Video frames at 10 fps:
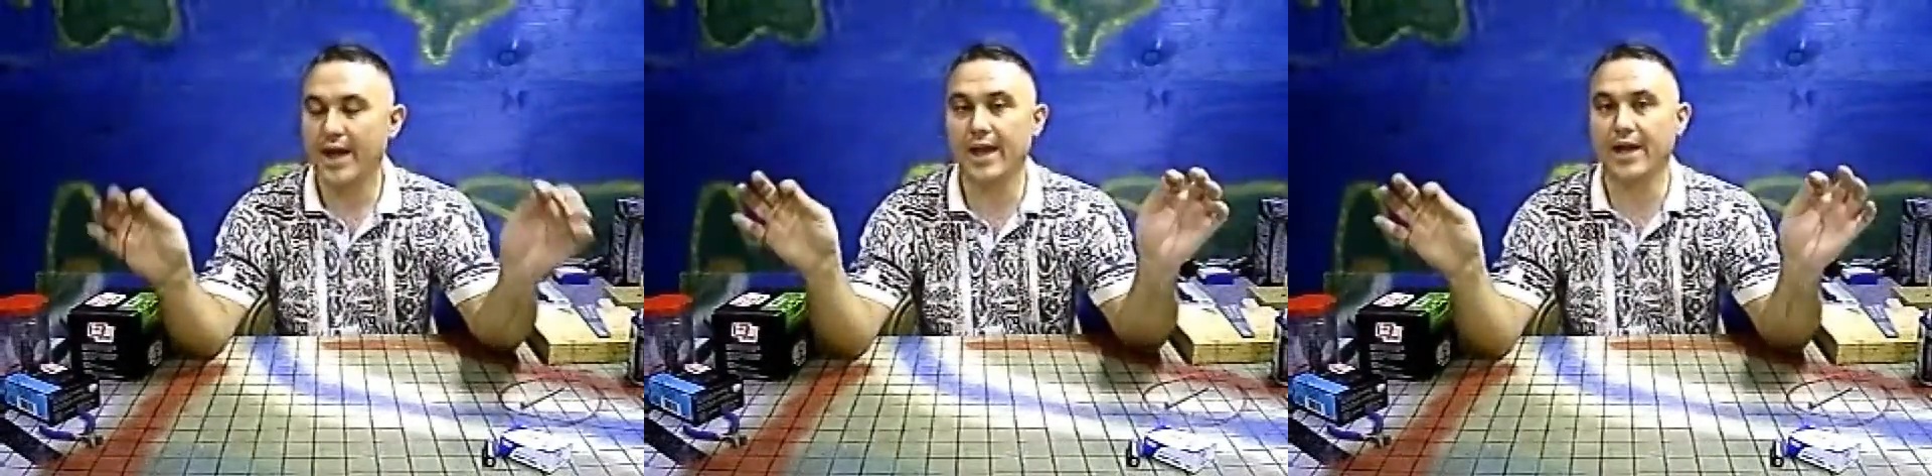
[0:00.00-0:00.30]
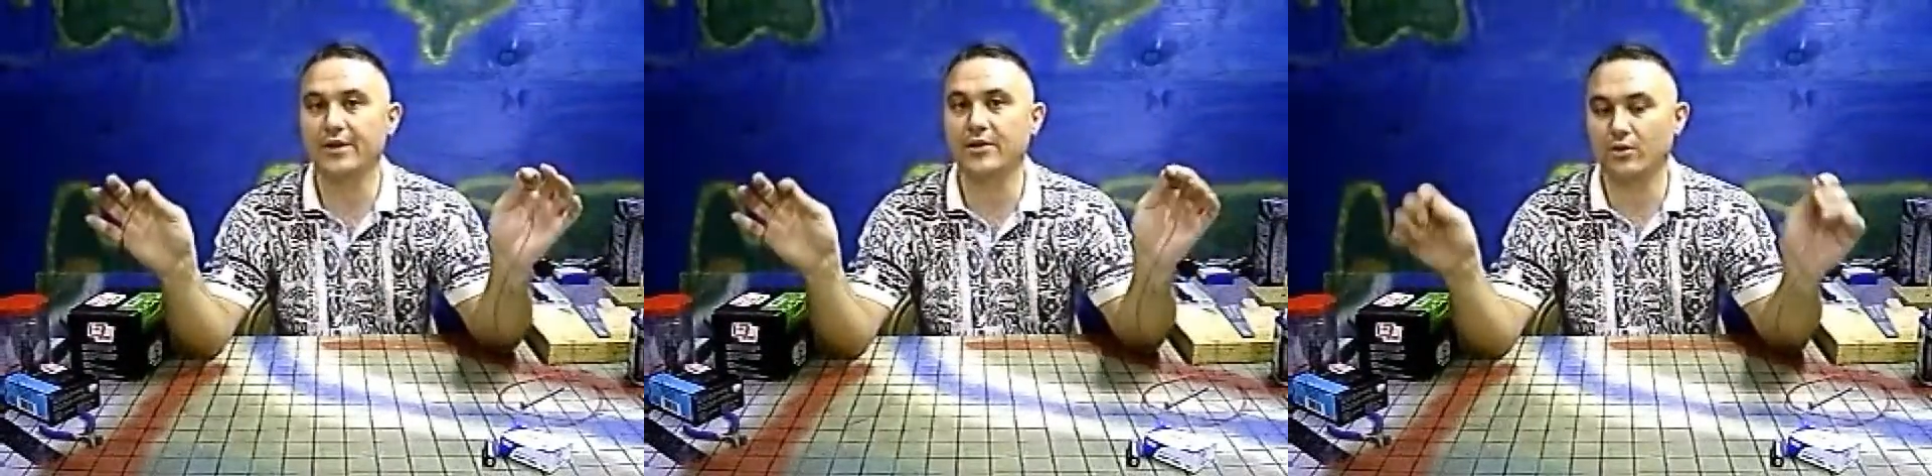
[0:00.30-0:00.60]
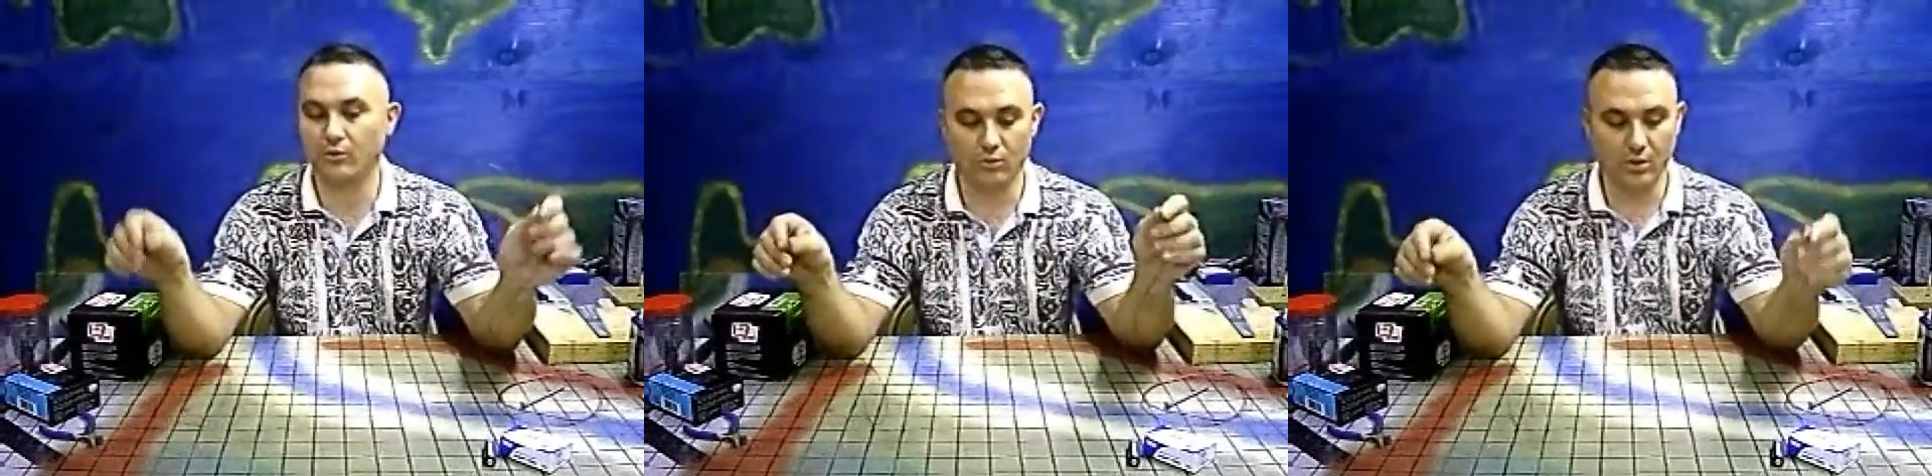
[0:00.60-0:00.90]
and
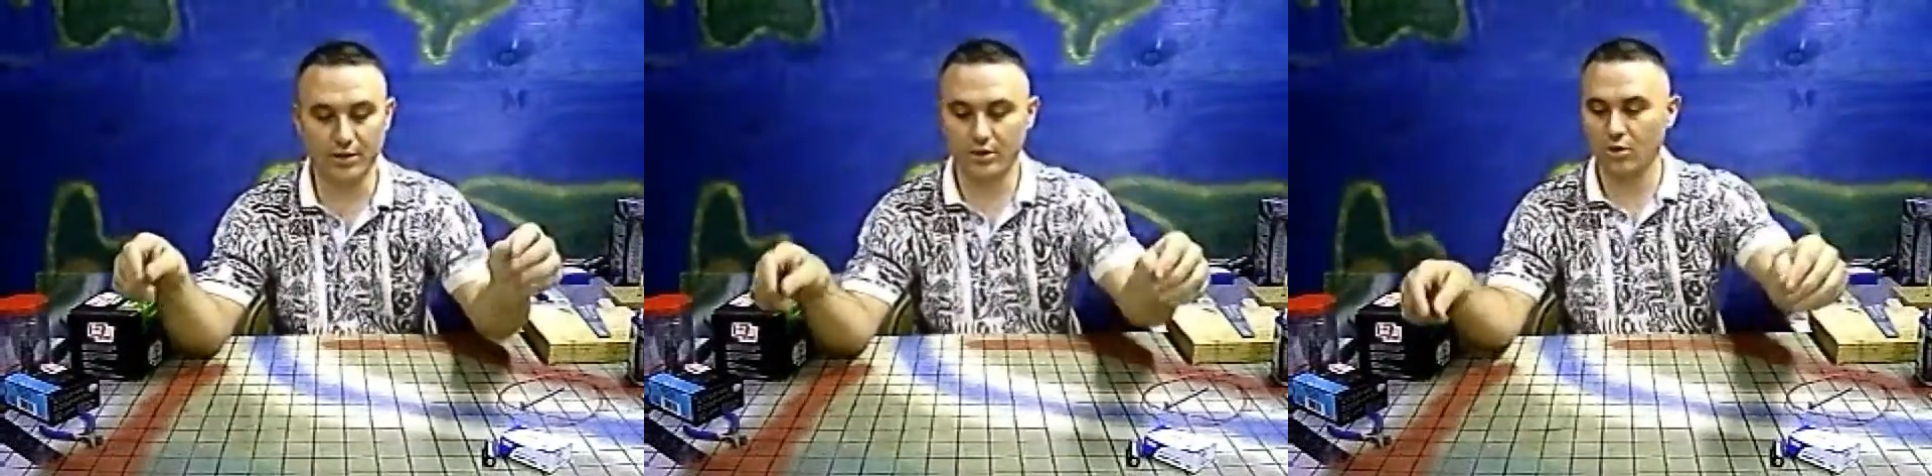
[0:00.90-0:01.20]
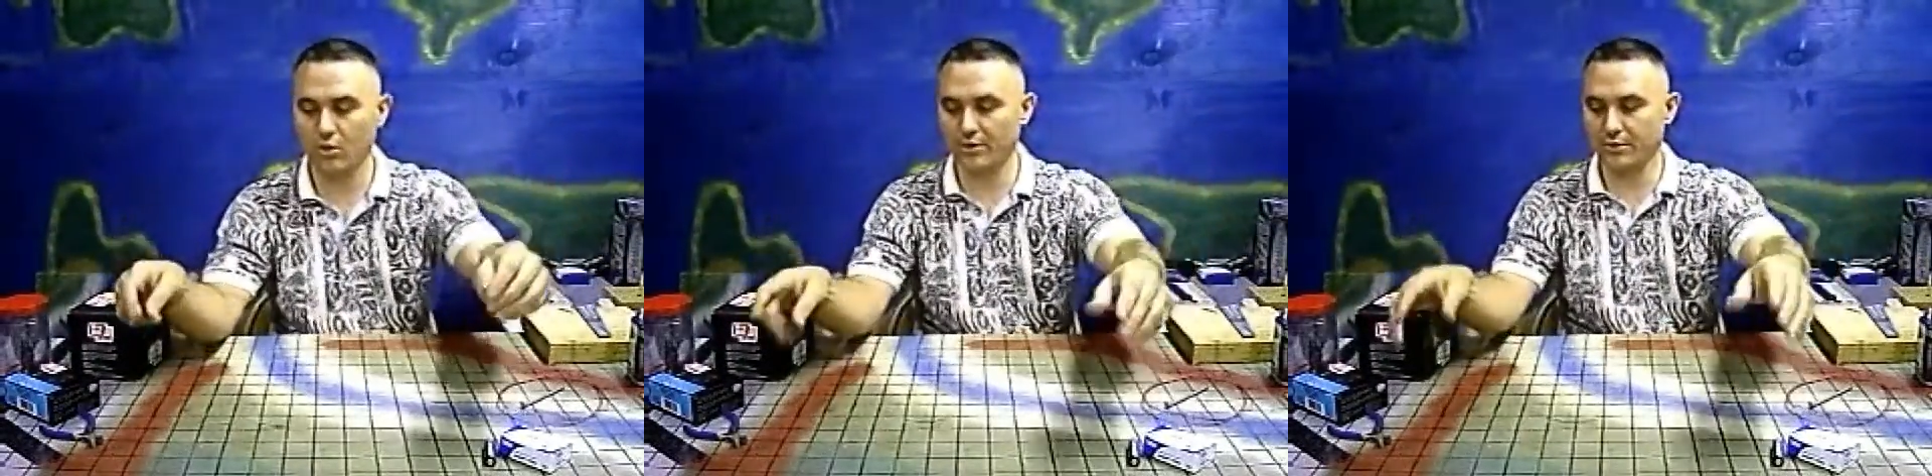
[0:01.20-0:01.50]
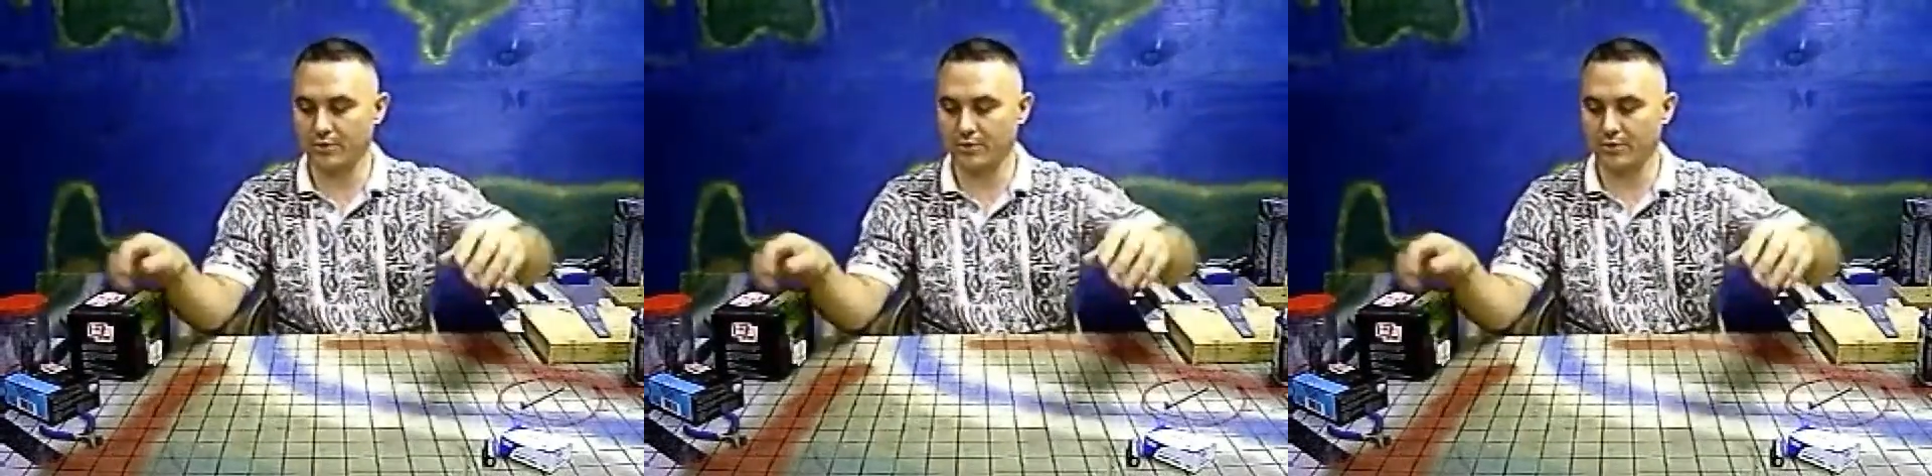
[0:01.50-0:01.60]
run a current